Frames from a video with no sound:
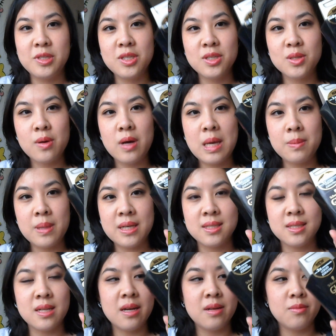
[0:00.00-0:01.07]
which is quite
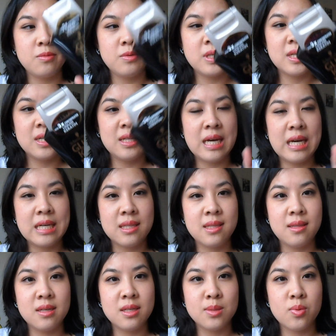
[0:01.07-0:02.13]
pleasant. I really
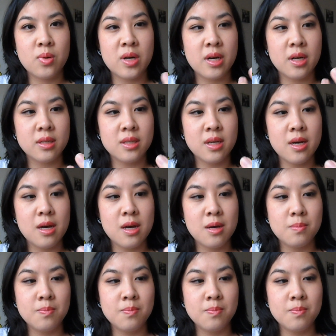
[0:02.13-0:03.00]
like this product.